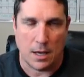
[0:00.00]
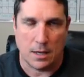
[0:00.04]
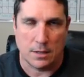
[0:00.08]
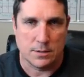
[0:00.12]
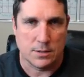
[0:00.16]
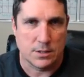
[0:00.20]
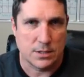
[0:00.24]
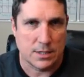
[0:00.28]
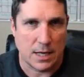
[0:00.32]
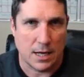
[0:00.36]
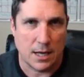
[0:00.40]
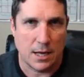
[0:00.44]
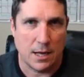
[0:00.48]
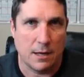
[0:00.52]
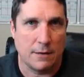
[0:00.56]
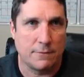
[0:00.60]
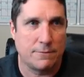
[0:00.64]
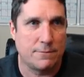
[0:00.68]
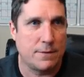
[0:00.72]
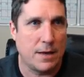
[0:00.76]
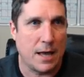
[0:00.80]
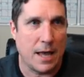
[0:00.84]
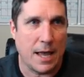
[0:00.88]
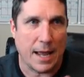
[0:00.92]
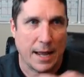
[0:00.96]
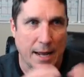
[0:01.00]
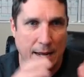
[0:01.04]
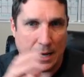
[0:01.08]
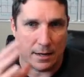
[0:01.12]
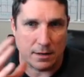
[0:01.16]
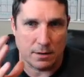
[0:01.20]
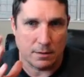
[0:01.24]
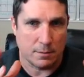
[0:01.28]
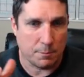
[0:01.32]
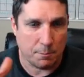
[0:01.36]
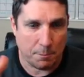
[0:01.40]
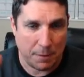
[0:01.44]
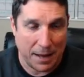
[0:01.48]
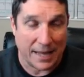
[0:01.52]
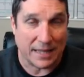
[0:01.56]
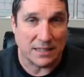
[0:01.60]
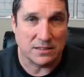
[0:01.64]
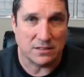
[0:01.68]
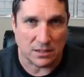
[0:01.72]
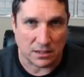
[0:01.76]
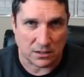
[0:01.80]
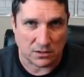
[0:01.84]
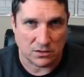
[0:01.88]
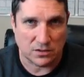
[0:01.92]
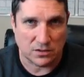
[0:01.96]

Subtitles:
stuff, and basic